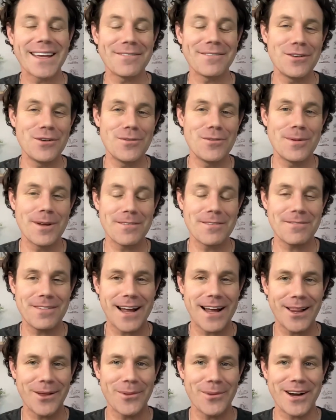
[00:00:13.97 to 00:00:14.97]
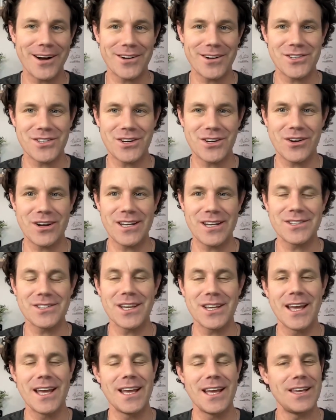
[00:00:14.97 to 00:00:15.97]
If you've been following our
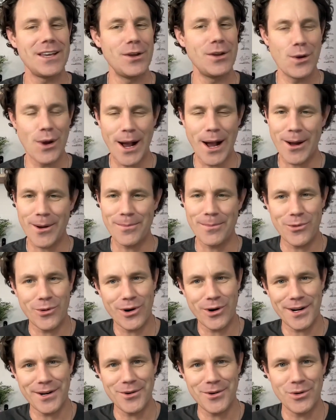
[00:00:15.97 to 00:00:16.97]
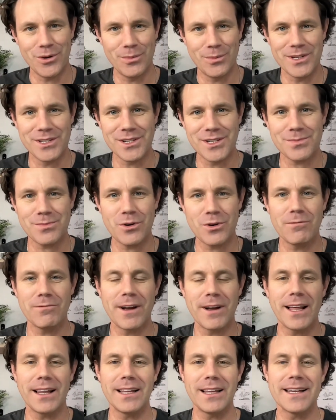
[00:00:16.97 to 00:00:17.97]
series, you know how important Google Business
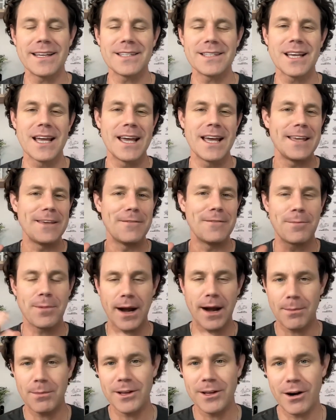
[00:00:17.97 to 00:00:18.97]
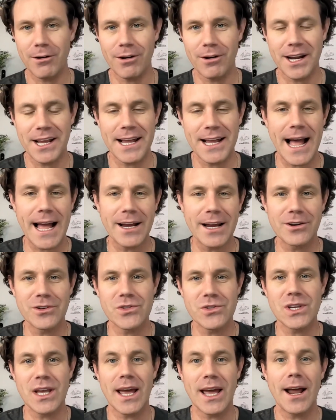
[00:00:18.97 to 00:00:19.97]
Profile is. You've probably already got your
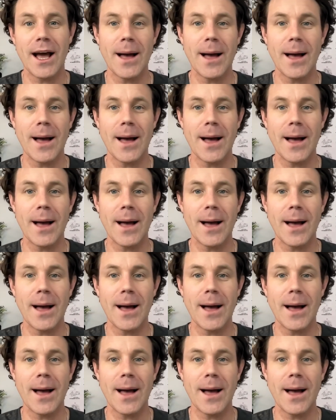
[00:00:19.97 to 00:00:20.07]
set